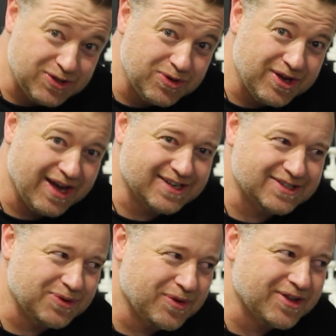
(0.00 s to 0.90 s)
until you
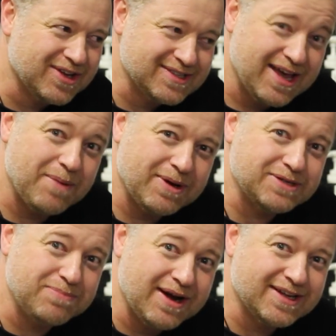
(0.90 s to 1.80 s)
actually realize how
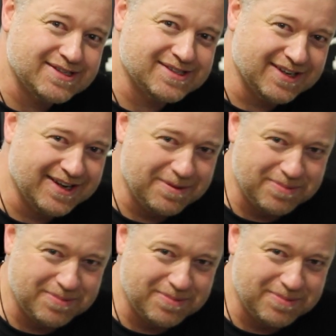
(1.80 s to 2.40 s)
much money is sitting